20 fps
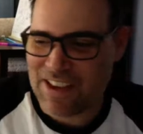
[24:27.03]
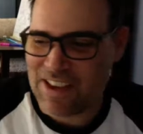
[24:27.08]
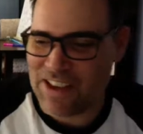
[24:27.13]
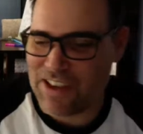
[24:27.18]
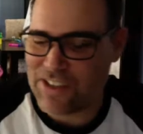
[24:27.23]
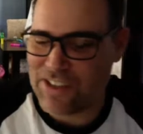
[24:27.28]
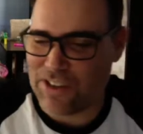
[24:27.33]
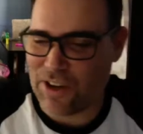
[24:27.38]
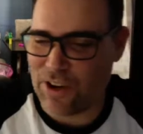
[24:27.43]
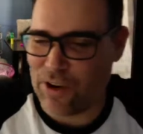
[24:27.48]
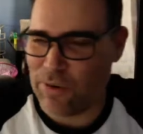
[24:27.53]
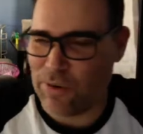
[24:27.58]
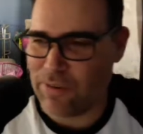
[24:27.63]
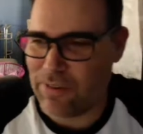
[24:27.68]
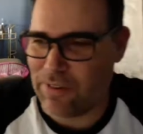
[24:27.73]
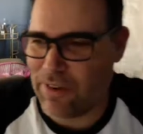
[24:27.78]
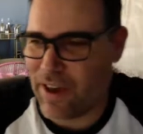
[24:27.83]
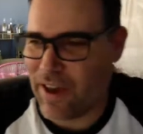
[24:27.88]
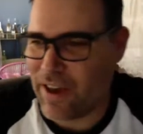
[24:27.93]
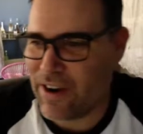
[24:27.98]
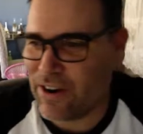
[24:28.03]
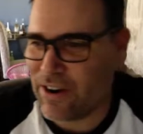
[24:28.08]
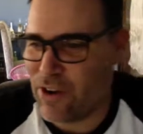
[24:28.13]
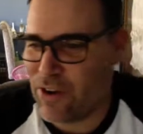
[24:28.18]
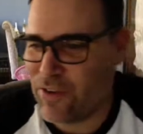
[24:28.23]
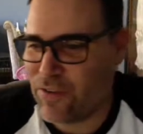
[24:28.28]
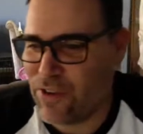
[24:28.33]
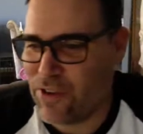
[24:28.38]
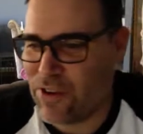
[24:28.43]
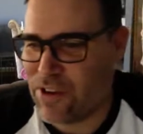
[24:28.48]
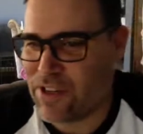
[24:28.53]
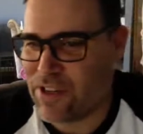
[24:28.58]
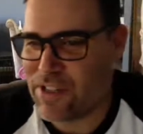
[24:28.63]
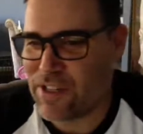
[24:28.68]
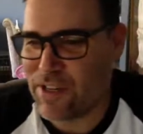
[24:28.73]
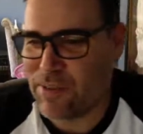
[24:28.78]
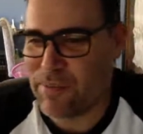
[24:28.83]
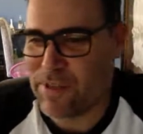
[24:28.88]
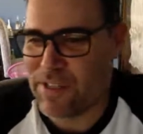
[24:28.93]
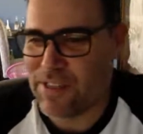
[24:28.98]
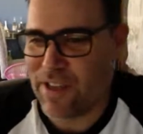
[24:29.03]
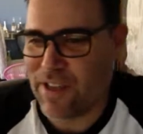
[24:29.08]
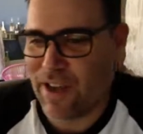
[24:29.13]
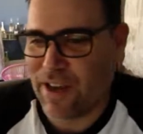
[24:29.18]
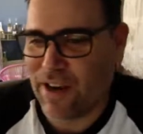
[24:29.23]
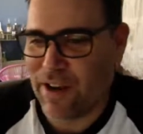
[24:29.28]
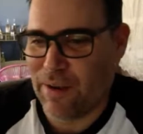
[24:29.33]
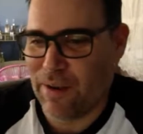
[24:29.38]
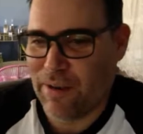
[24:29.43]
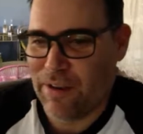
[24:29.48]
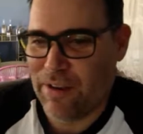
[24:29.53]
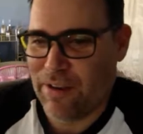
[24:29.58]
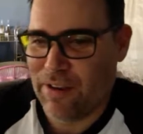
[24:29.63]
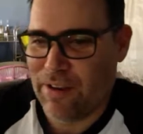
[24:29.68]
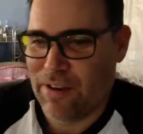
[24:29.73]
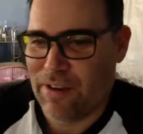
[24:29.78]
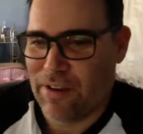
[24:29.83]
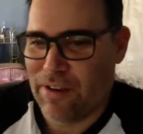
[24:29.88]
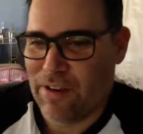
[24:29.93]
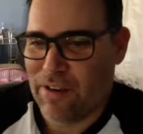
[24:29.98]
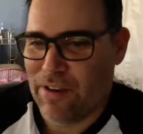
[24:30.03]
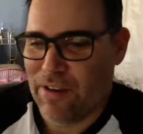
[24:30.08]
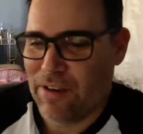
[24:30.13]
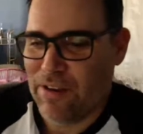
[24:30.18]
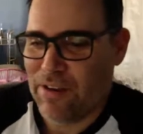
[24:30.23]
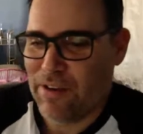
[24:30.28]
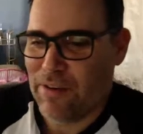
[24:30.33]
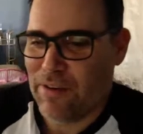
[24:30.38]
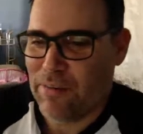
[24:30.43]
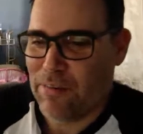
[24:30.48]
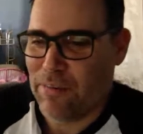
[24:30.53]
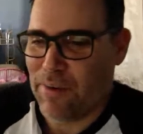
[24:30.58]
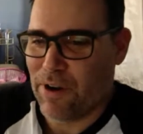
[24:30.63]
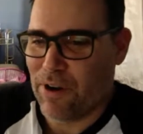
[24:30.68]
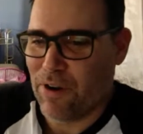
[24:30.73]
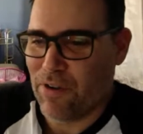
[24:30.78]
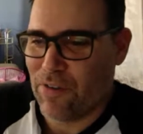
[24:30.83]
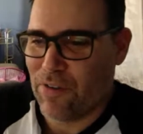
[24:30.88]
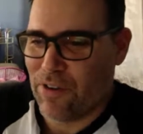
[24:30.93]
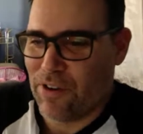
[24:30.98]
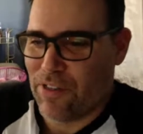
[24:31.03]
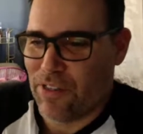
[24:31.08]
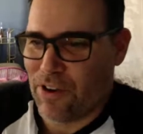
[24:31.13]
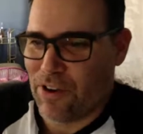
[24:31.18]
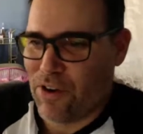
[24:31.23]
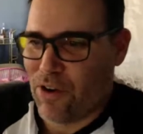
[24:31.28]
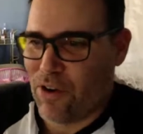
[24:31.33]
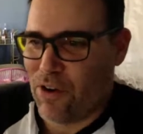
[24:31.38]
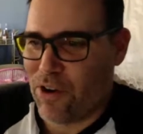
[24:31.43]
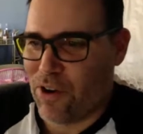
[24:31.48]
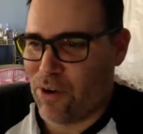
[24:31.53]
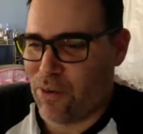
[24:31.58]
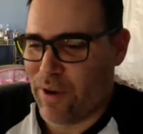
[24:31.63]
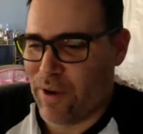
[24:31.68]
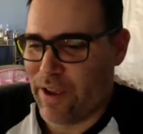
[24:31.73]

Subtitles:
So I don't know if you can see Miss Donna, but over in the corner